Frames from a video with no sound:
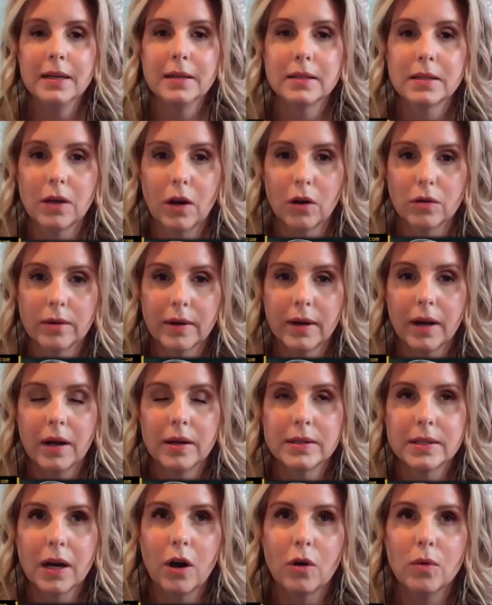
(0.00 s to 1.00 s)
it's all,
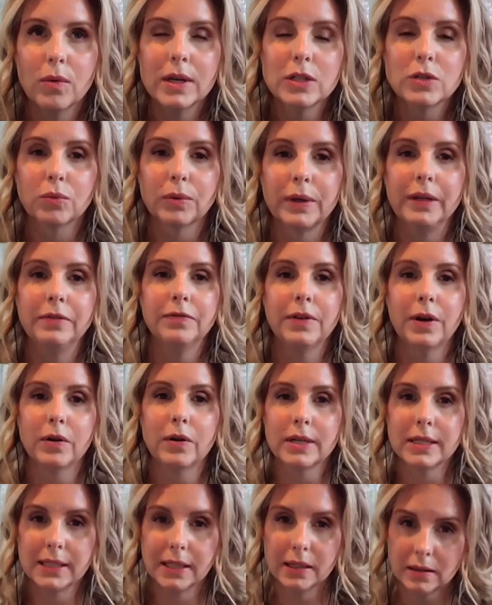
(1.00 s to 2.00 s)
it's always
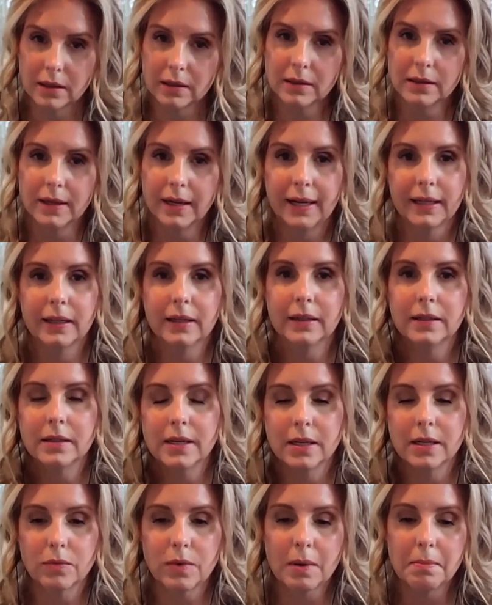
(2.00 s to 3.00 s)
refocusing the client
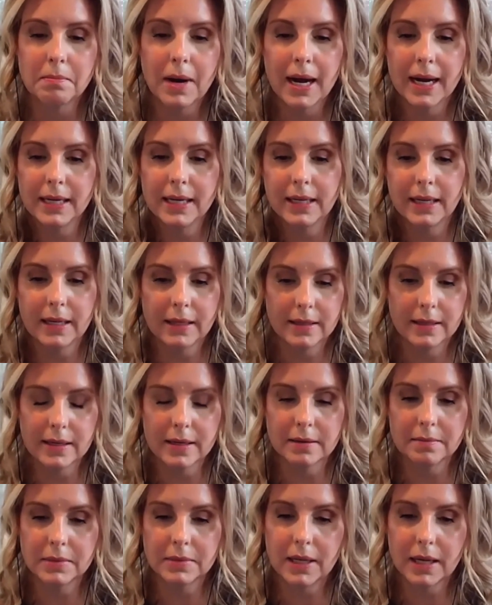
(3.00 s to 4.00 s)
and reminding
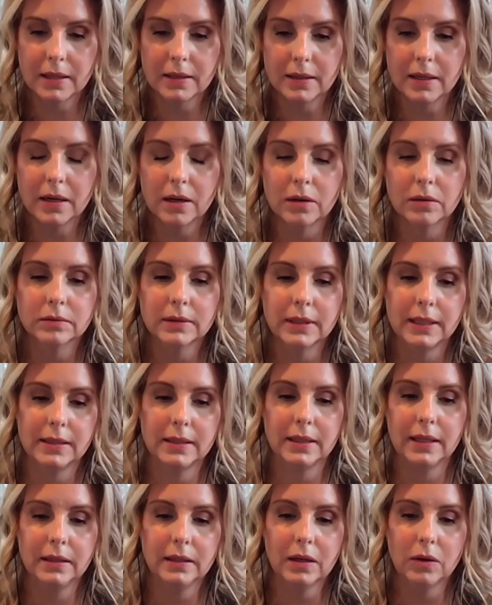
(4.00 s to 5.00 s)
them that the only
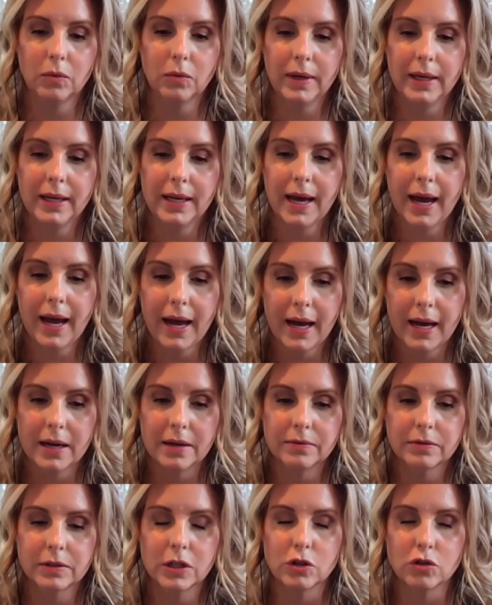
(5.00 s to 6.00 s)
thing that we
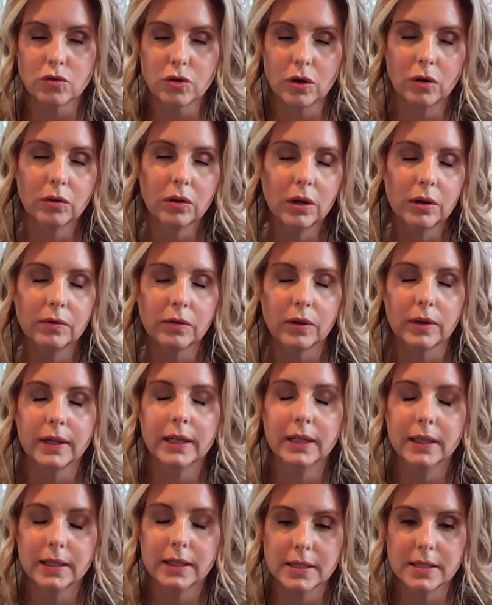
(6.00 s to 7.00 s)
have control over
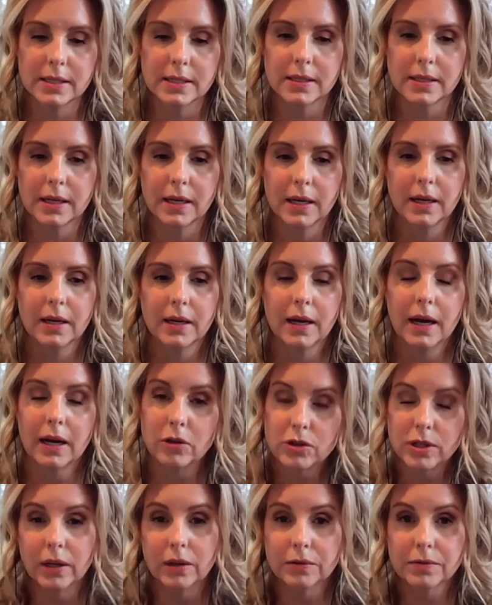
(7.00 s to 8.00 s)
is
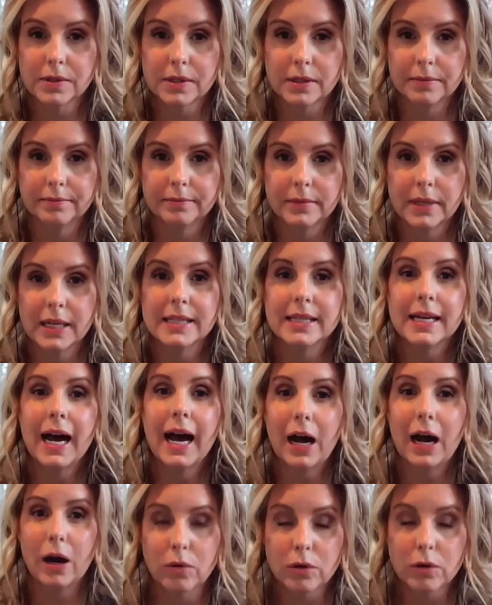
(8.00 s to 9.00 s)
ourselves it's
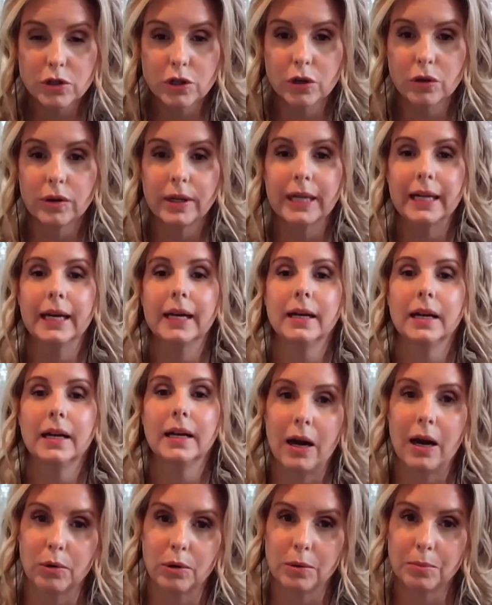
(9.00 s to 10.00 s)
our journey and
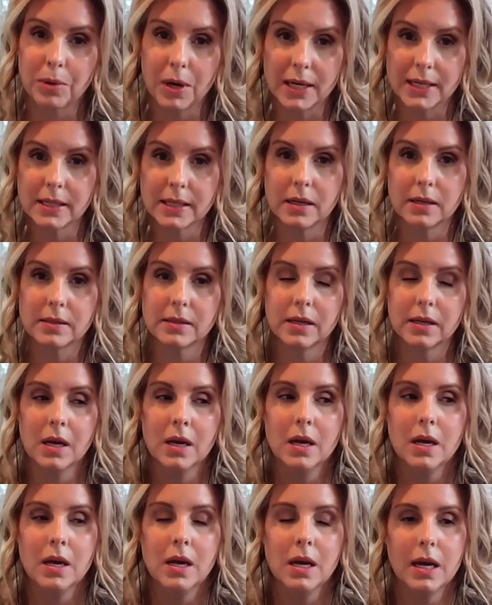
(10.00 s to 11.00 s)
our process
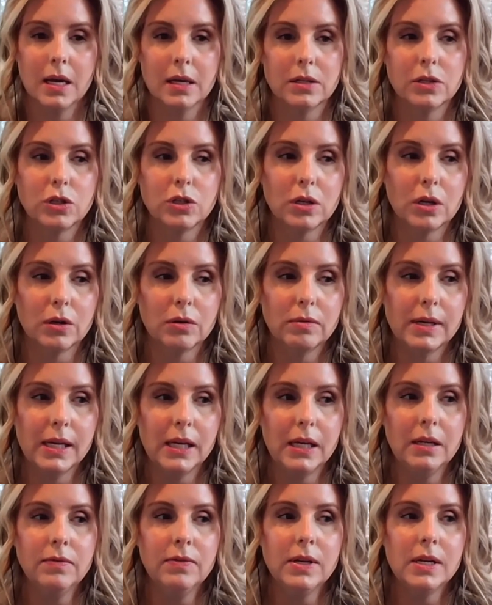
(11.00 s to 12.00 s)
and so
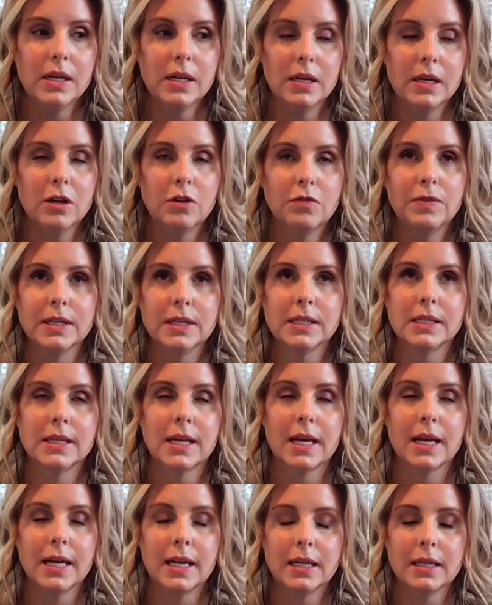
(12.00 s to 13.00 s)
even if in
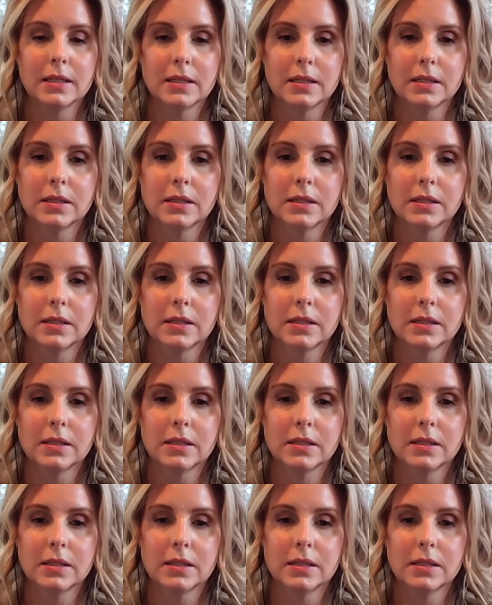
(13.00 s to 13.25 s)
saying